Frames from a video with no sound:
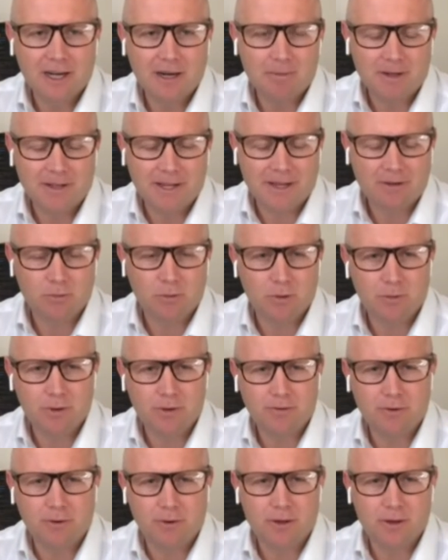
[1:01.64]
and that's what
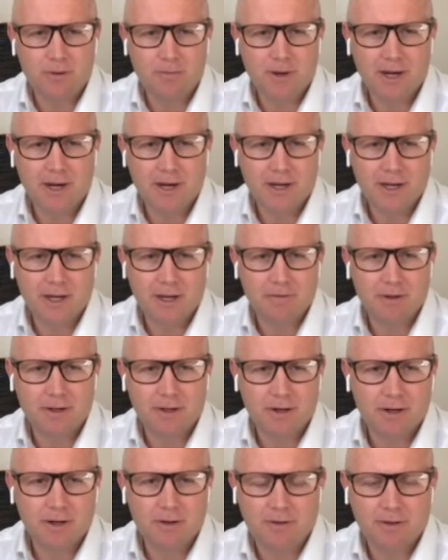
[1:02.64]
we saw in the market
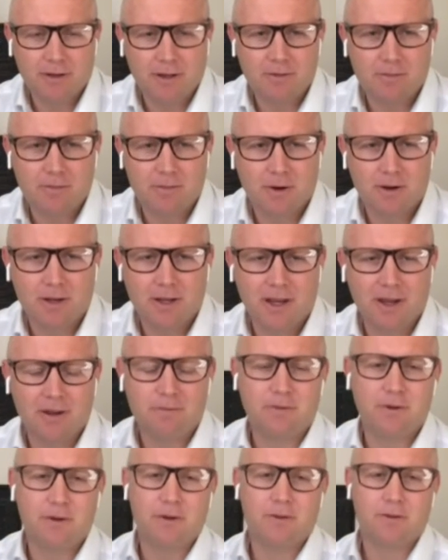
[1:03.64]
overnight. So that's why
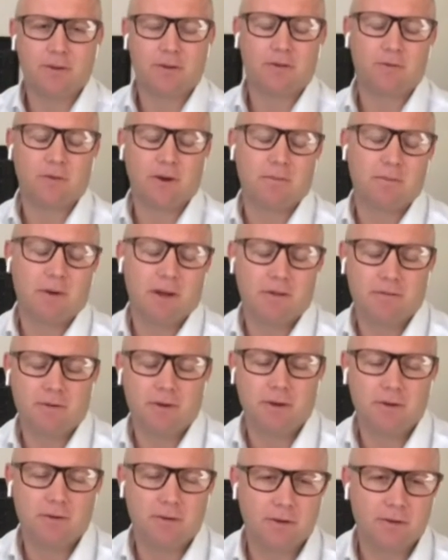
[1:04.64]
futures, front month
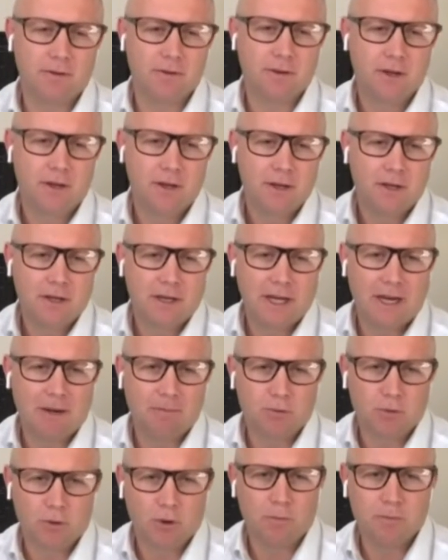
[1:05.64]
futures,
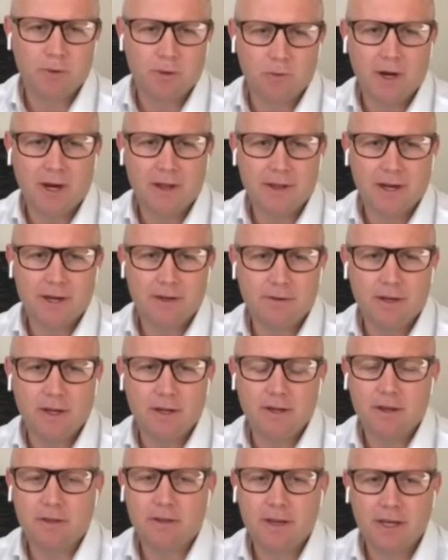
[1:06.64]
dropped the way they
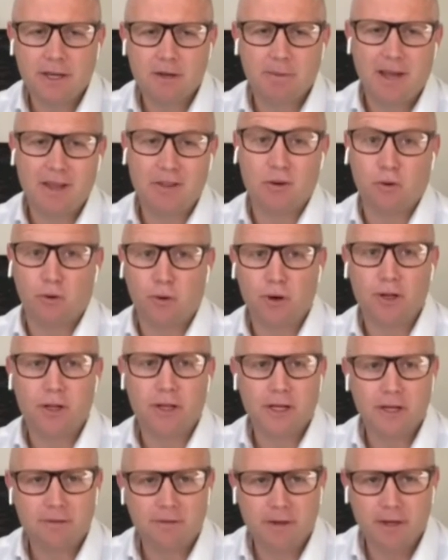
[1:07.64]
did. You think about the oil
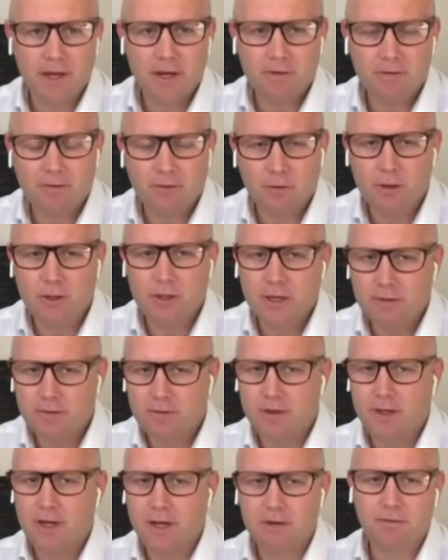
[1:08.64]
ETFs. Oil
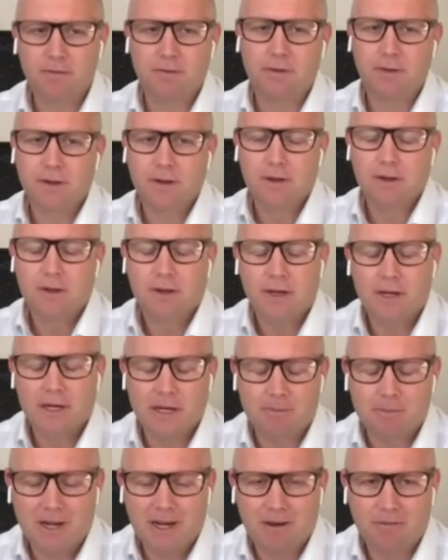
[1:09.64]
ETFs
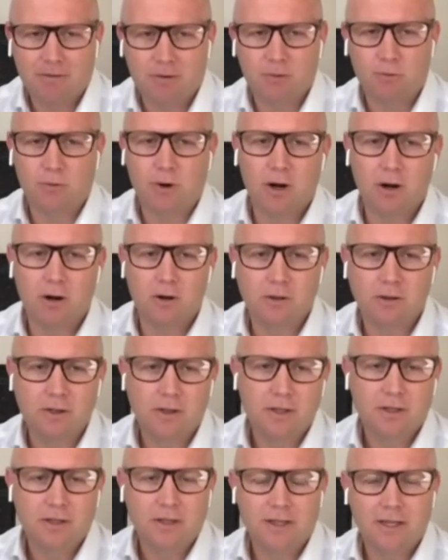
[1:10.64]
have to roll
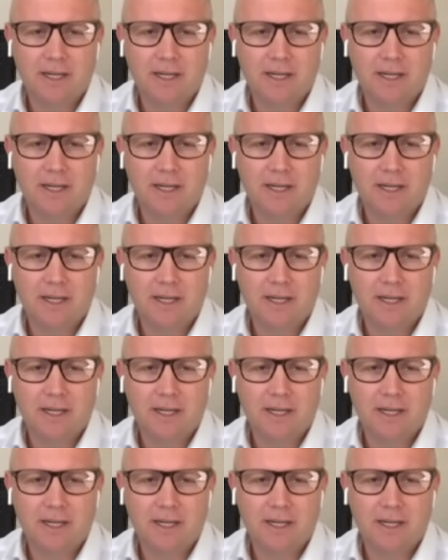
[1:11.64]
